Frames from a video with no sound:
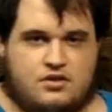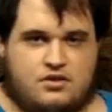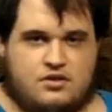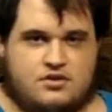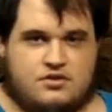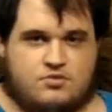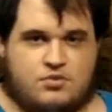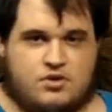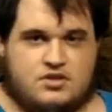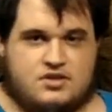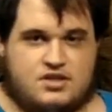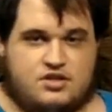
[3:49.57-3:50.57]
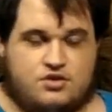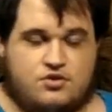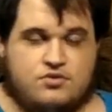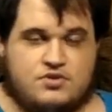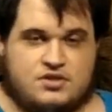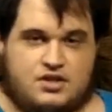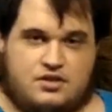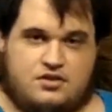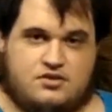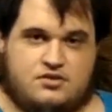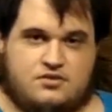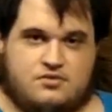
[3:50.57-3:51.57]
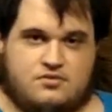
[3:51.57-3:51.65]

is the ones that you sent